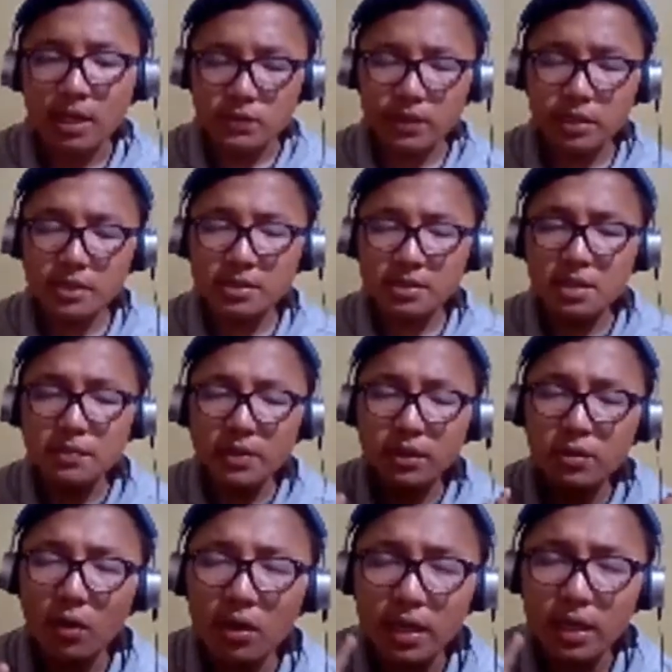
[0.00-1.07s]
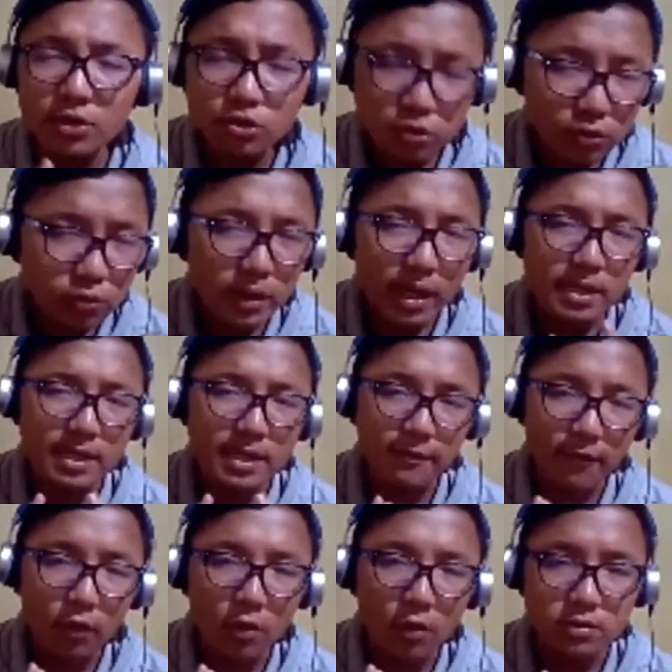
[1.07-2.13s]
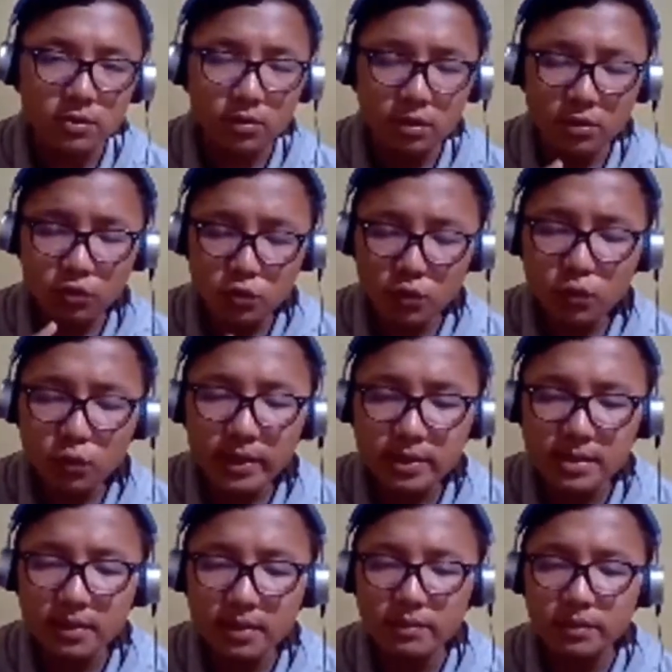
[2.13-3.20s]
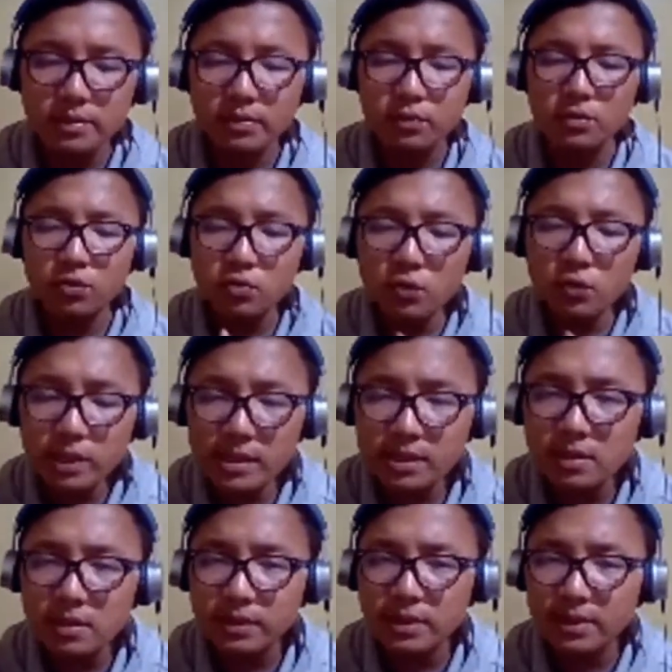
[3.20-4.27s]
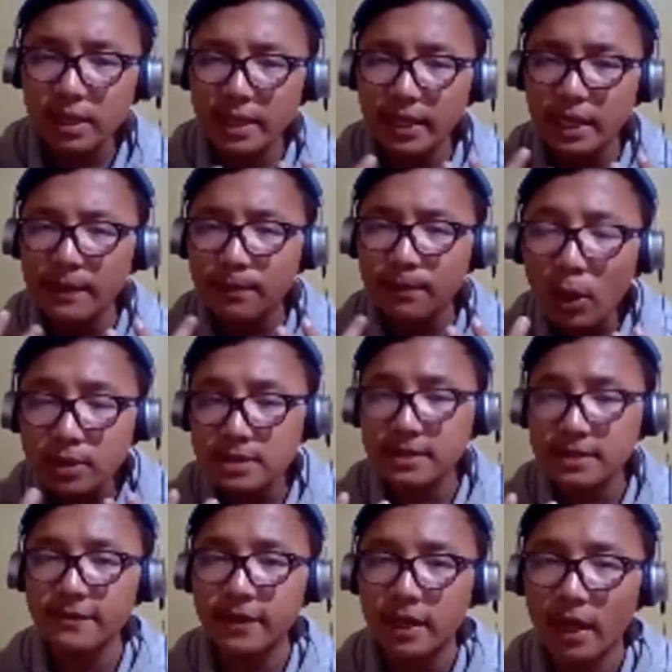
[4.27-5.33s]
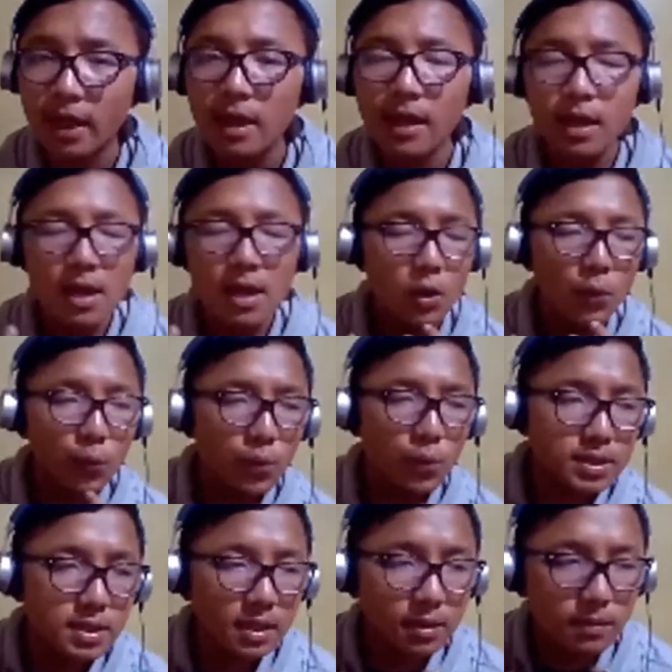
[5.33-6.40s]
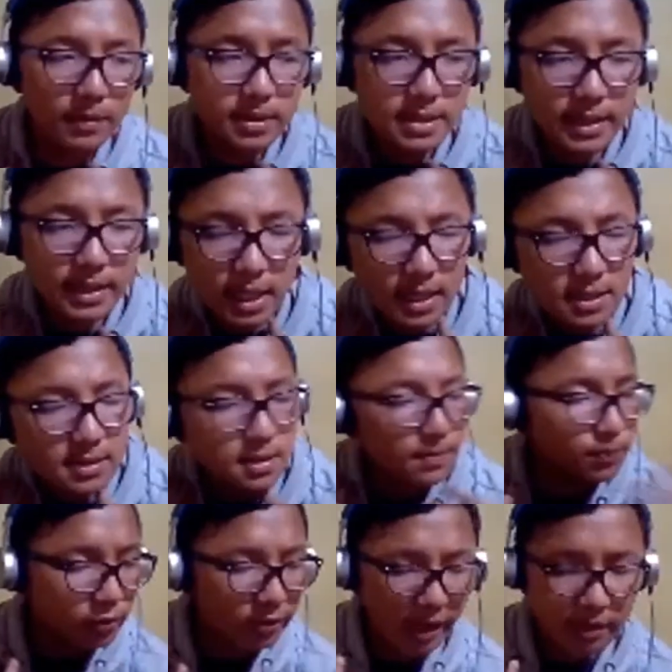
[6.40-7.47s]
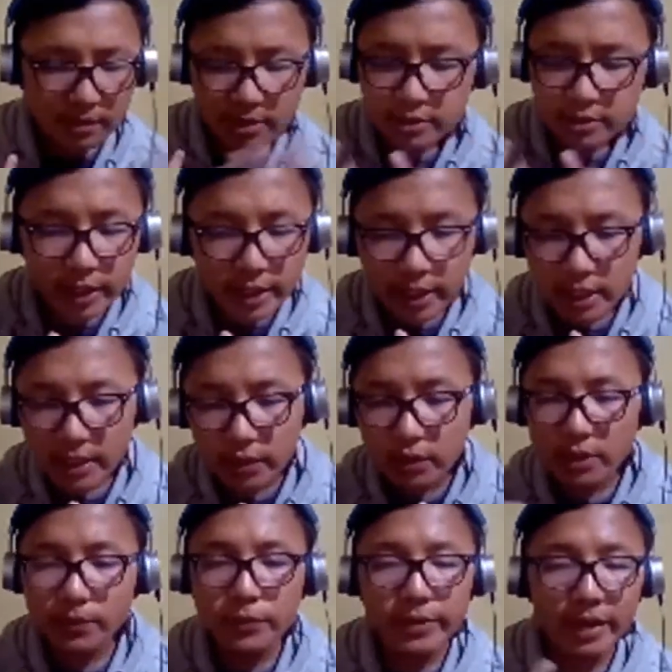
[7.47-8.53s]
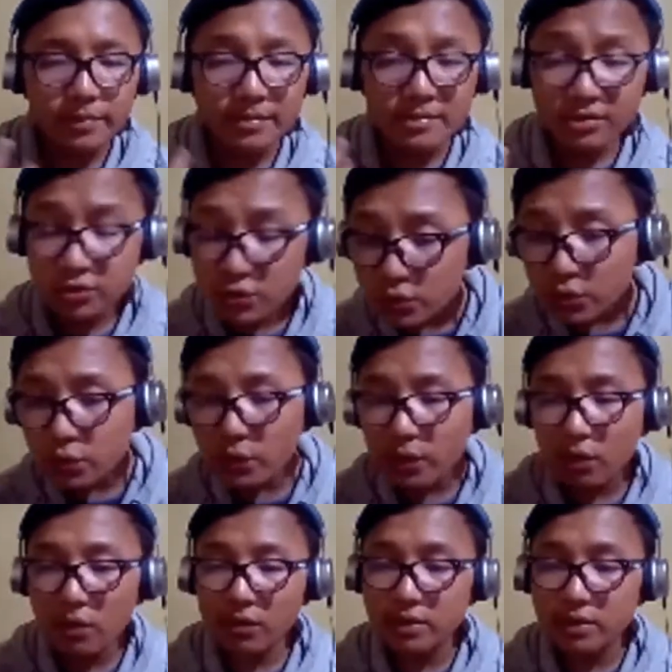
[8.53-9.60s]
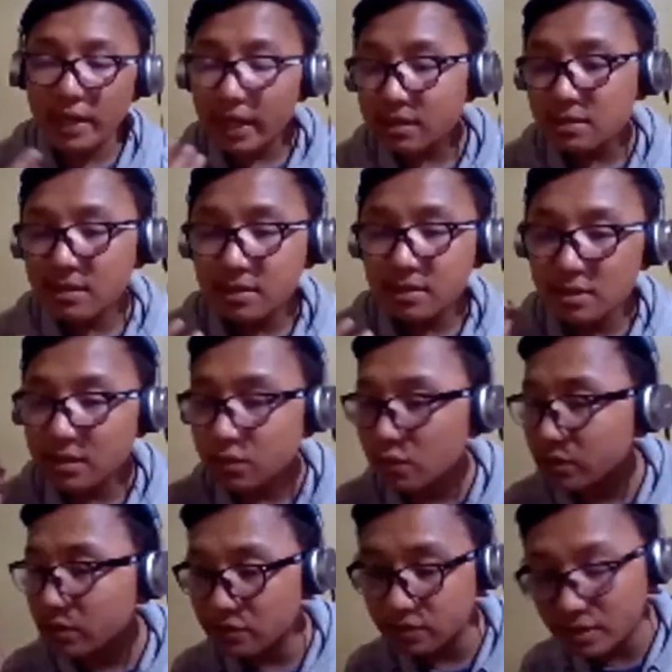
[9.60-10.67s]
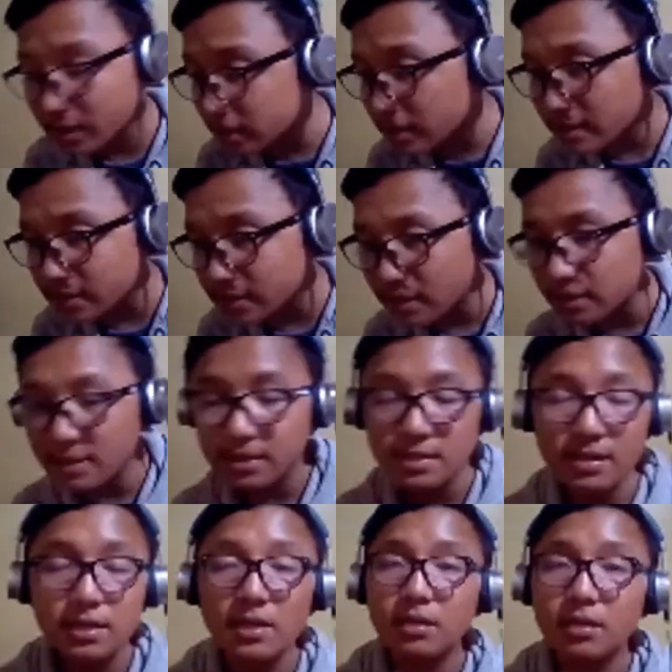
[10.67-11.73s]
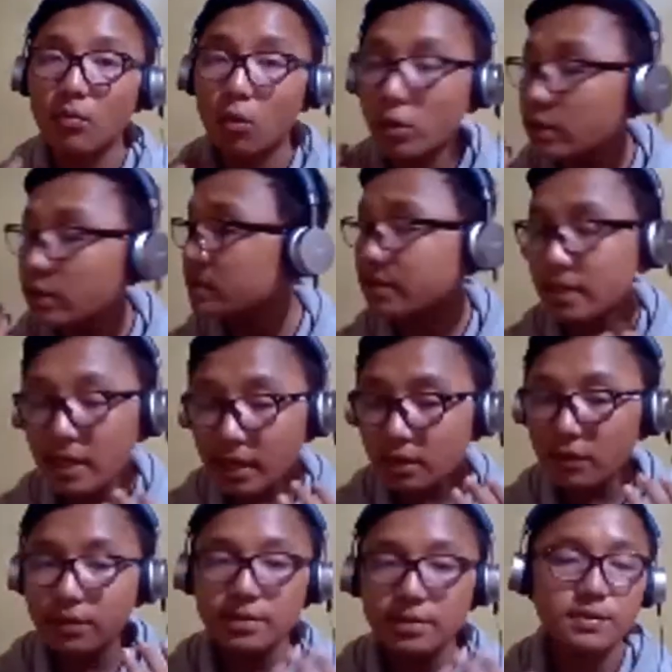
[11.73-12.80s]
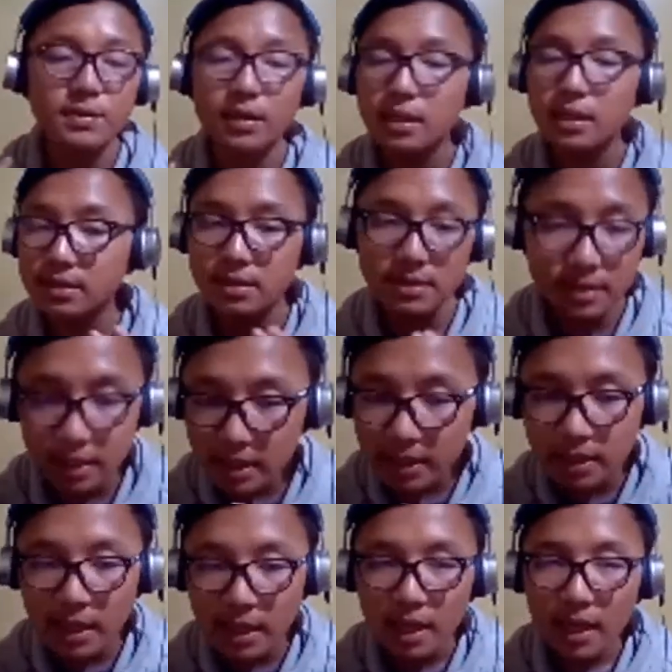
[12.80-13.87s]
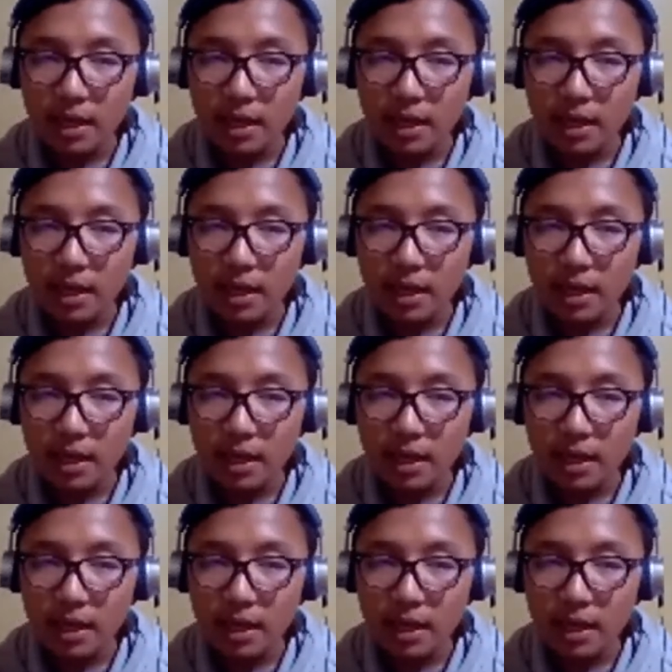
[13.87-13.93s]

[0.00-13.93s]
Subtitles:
So there is something called a true and a false. So the true is something like a positive thing, which indicates the program is running, or the program is true, or that is equals to this, it is more than 10, or it is less than 10.